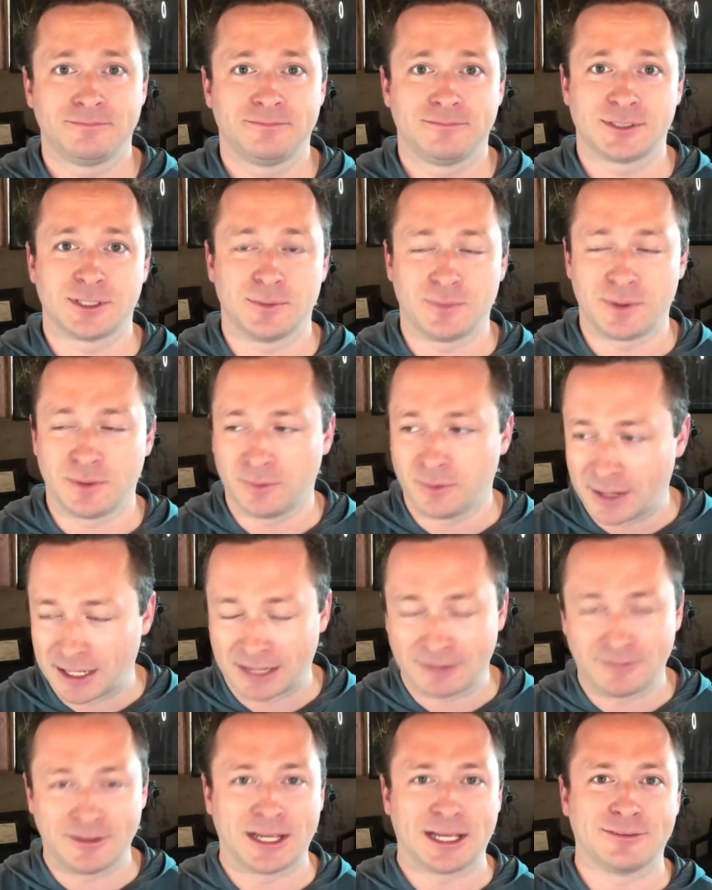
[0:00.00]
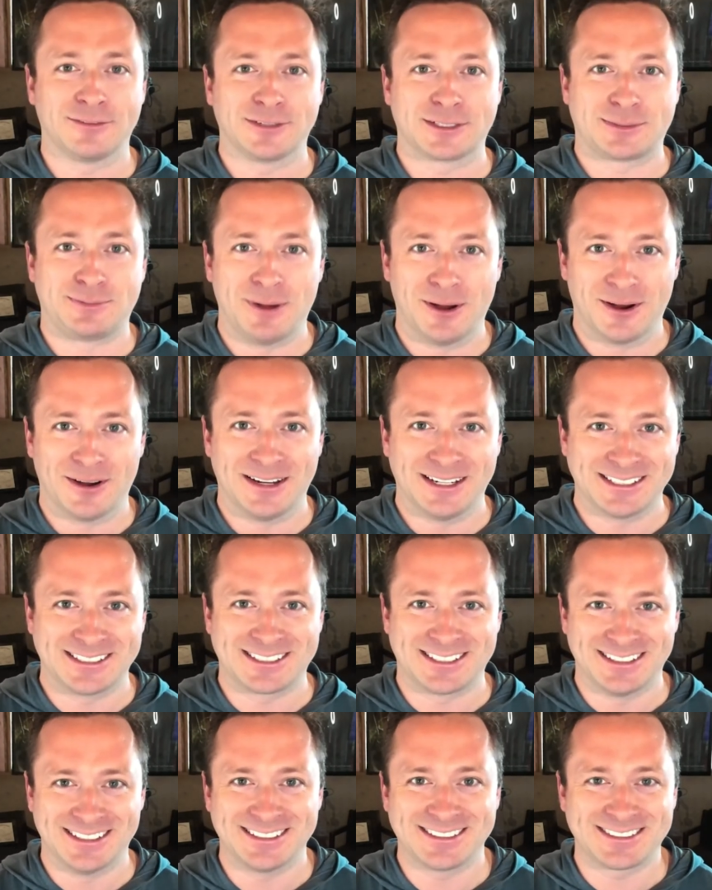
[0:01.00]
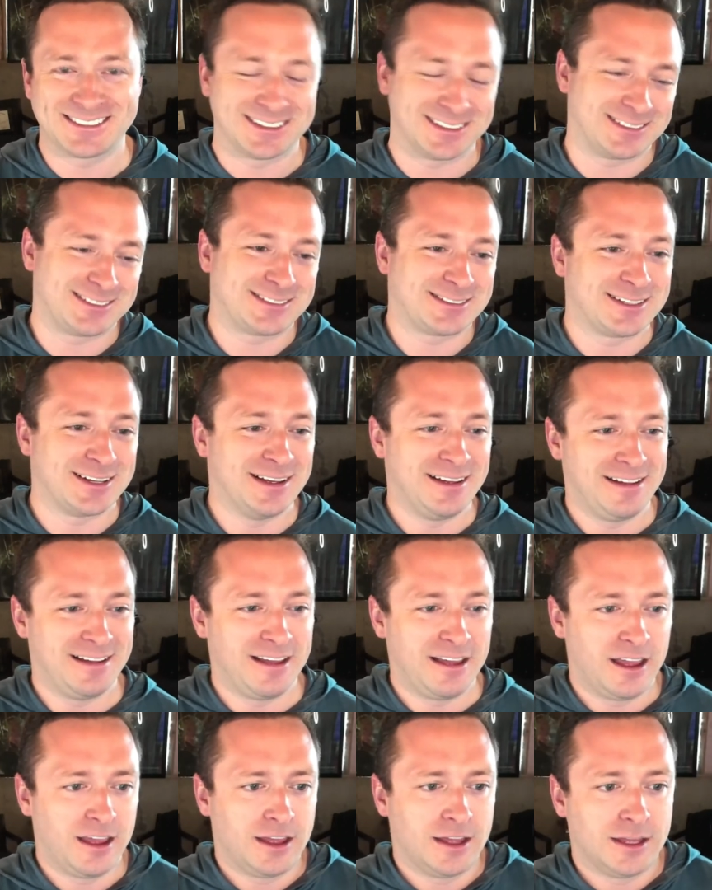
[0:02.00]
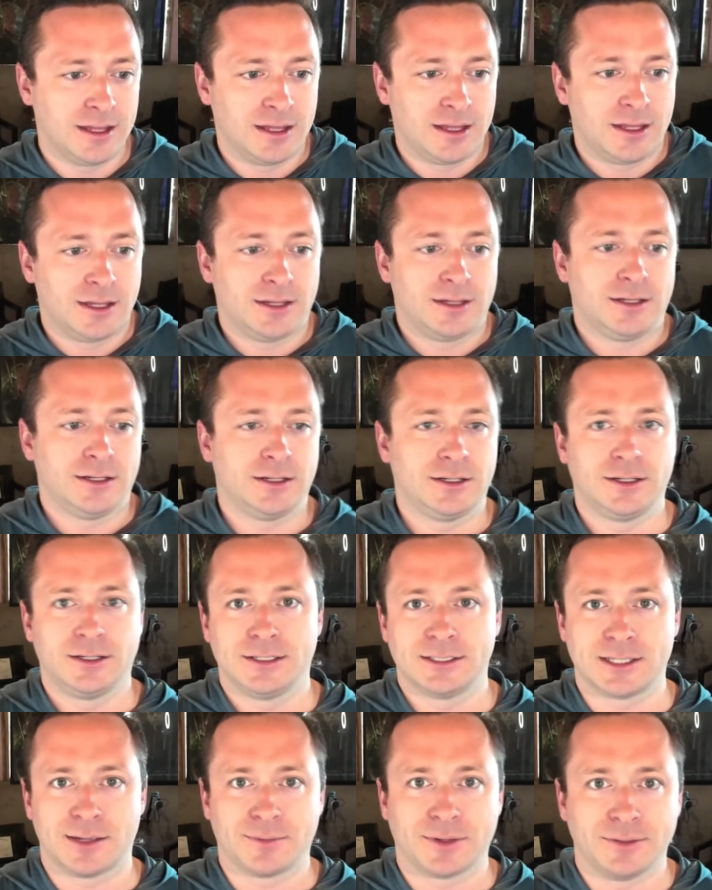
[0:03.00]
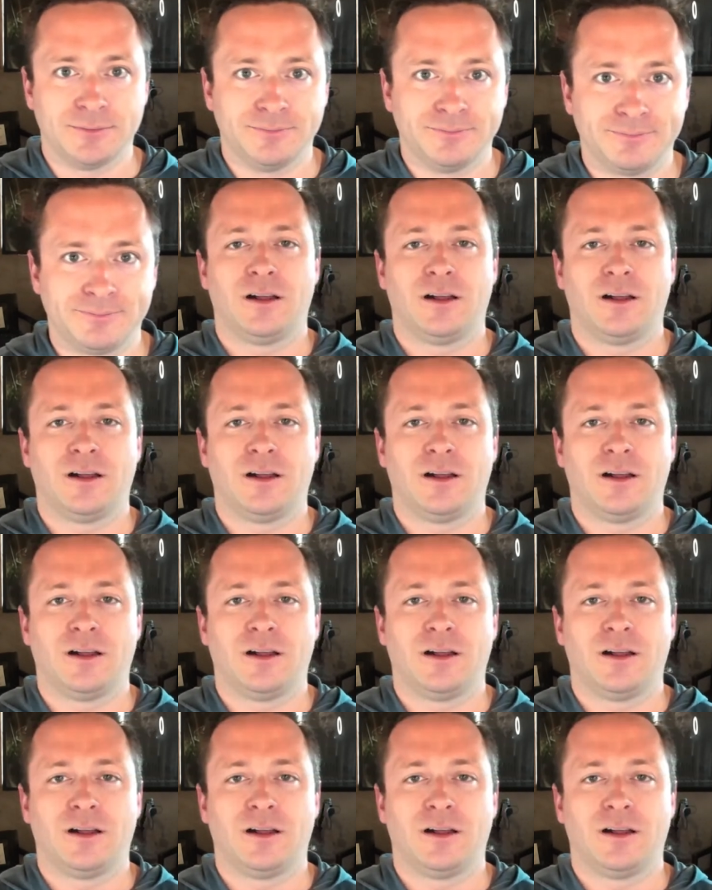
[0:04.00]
Some people might have negative experiences. That's something.